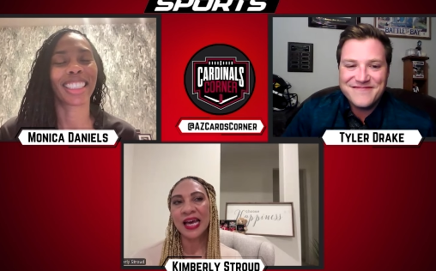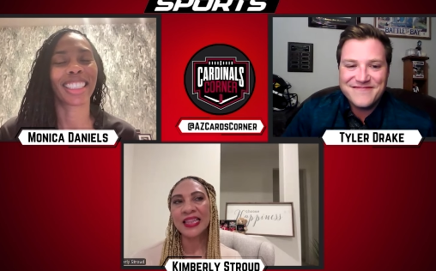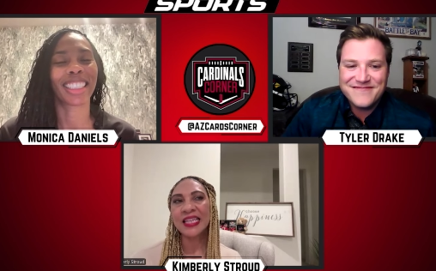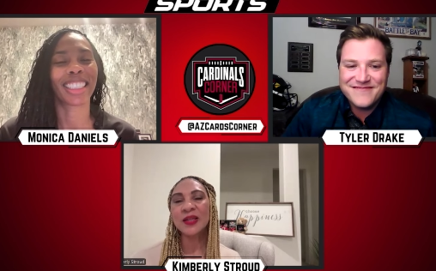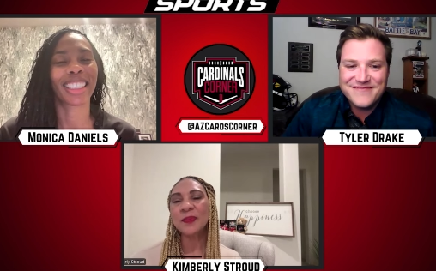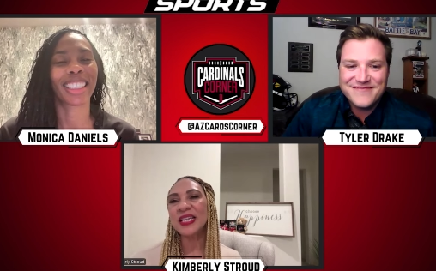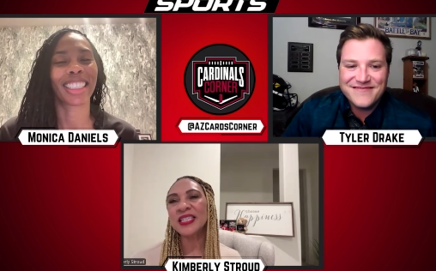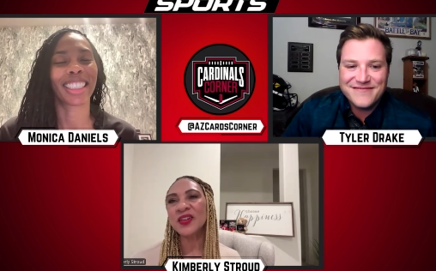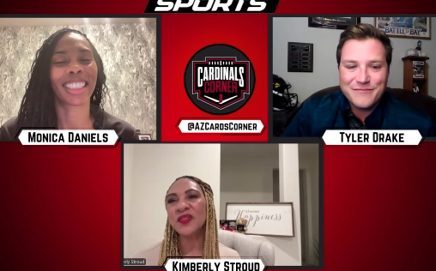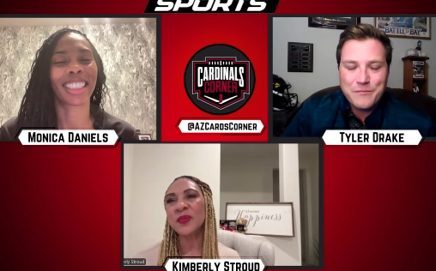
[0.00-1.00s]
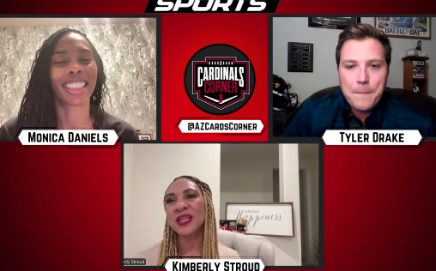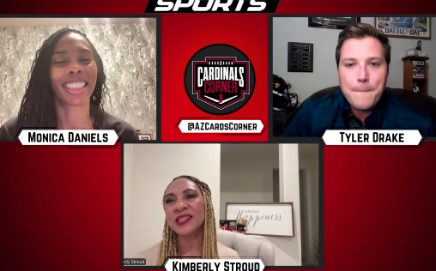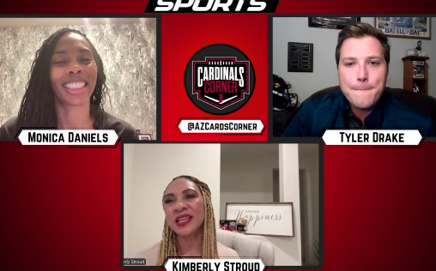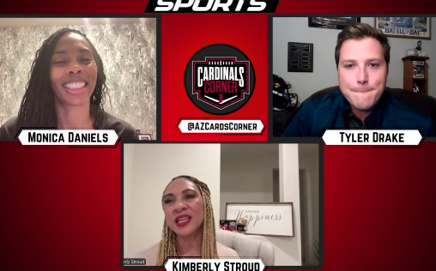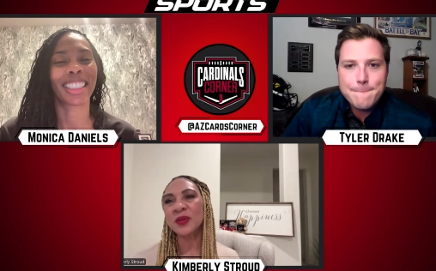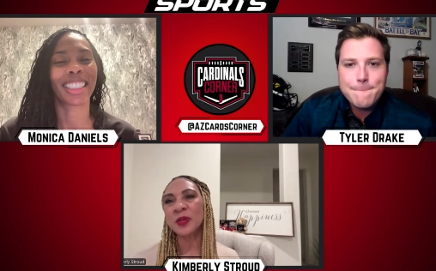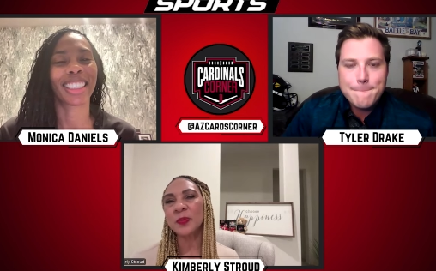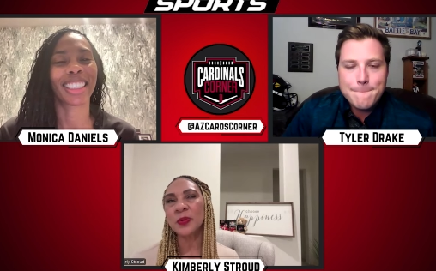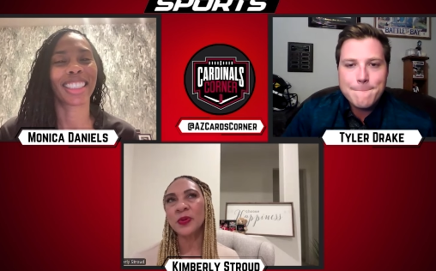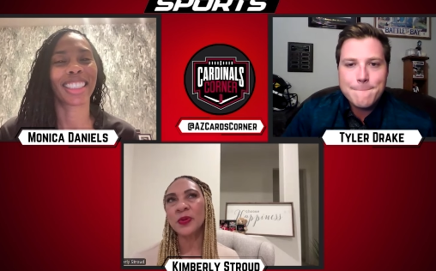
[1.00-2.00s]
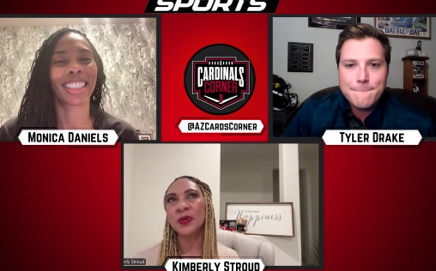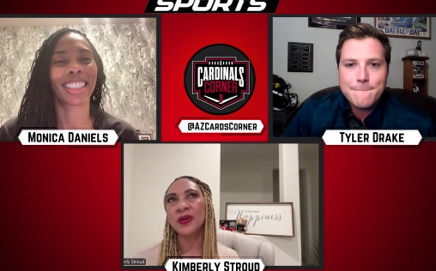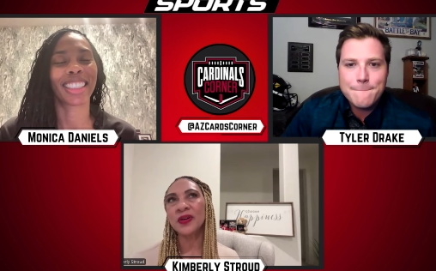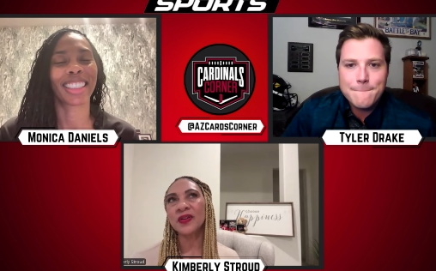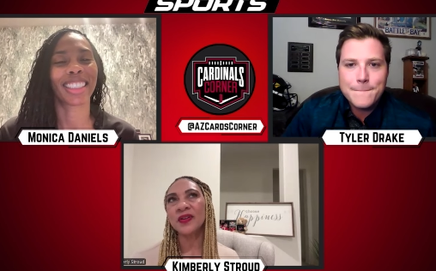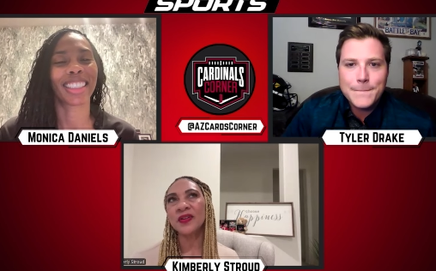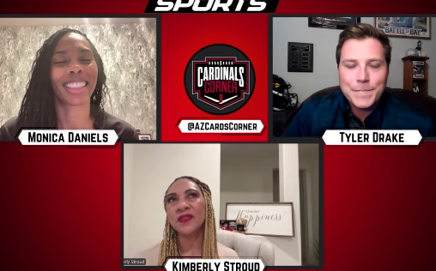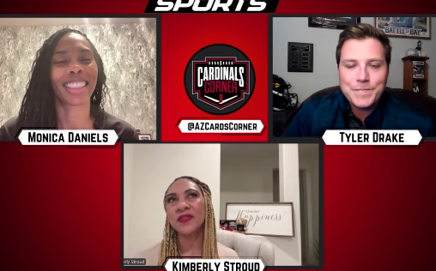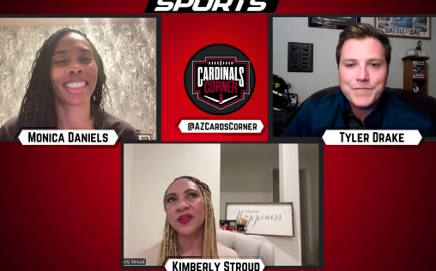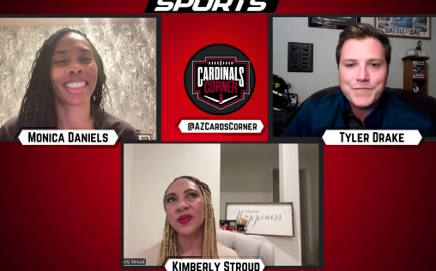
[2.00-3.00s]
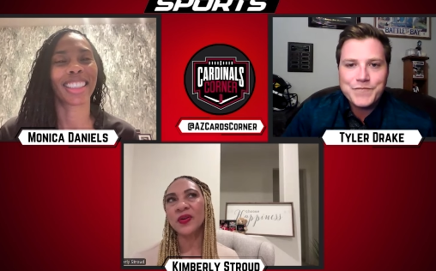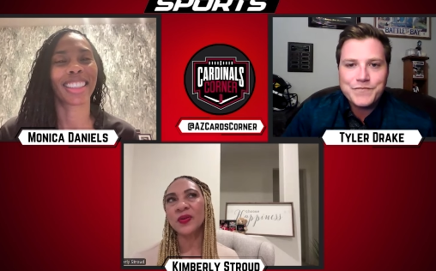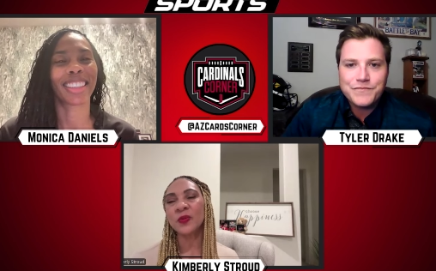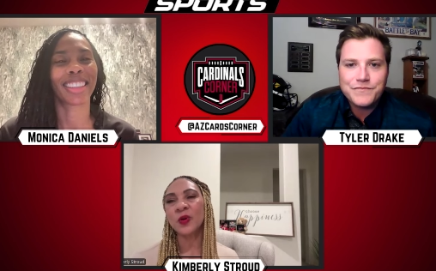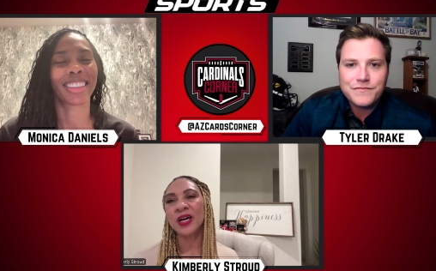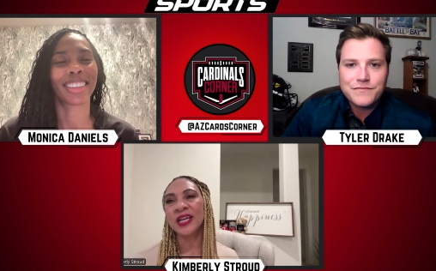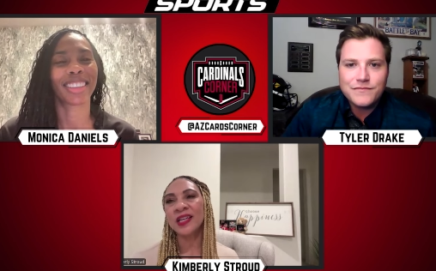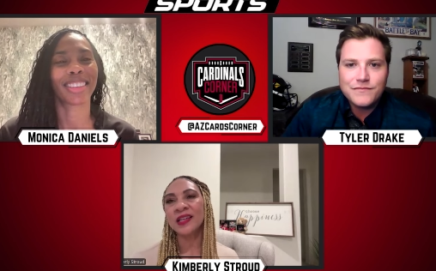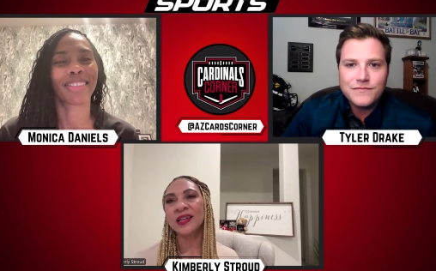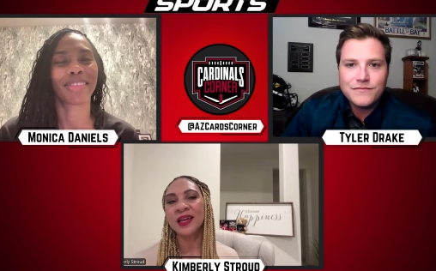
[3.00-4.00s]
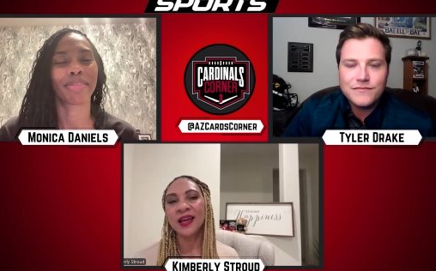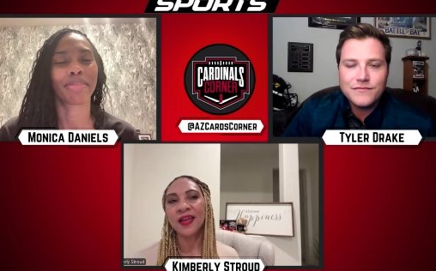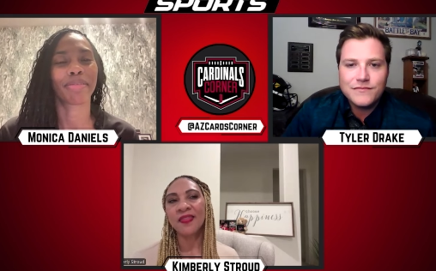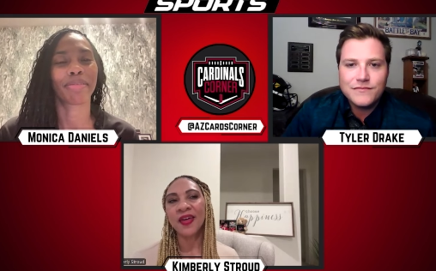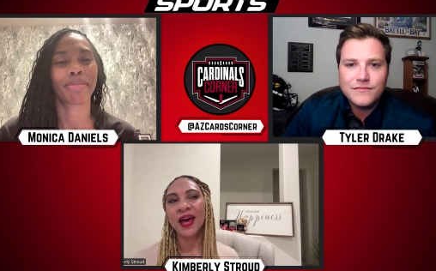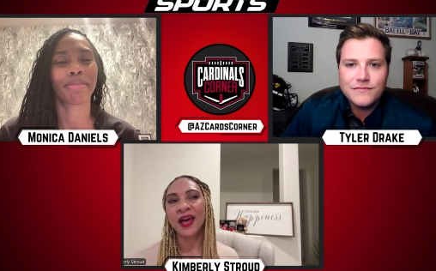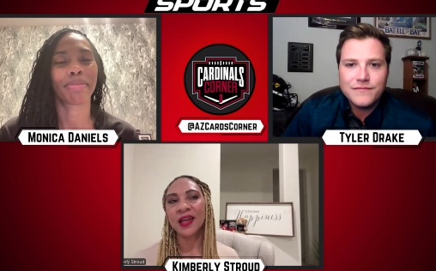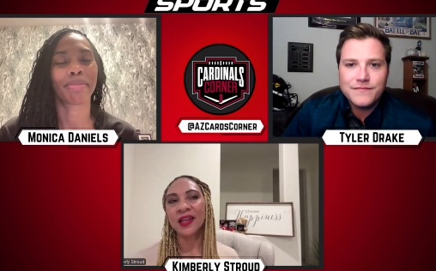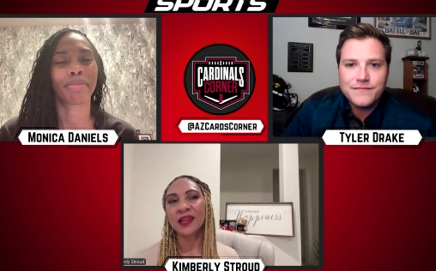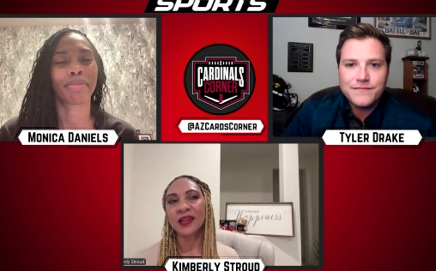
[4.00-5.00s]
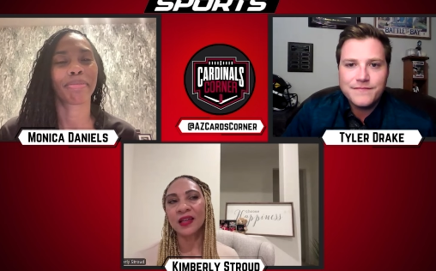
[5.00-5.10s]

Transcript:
Speaker 1: I think the biggest thing for me is I think people feel one that